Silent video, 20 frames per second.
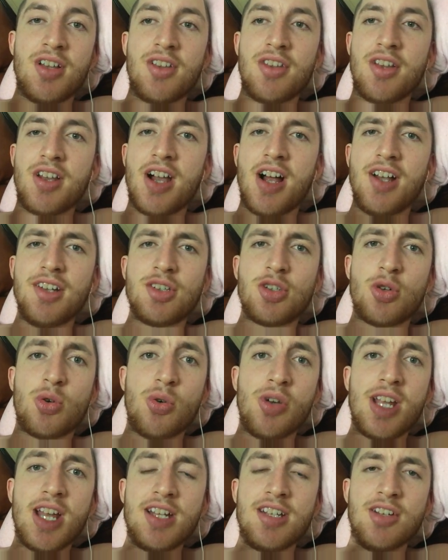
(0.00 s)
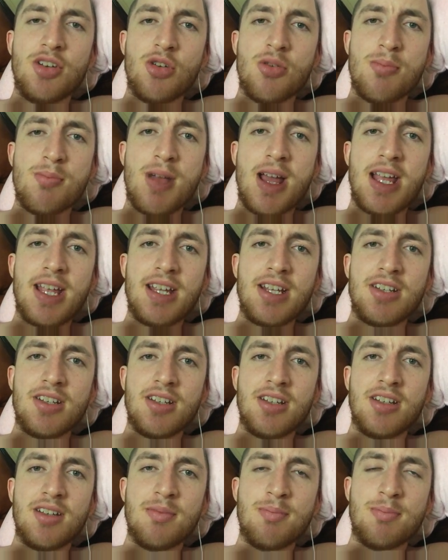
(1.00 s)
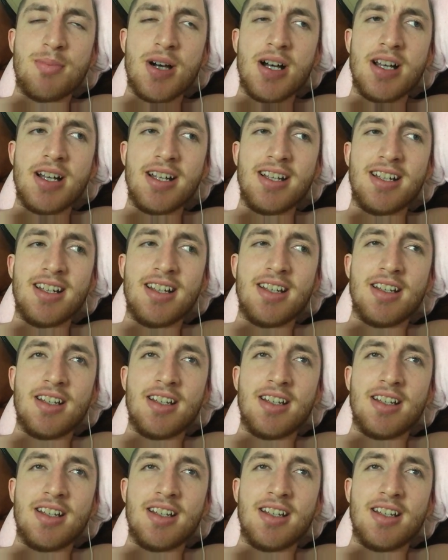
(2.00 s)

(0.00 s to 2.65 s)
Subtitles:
that aren't created or made by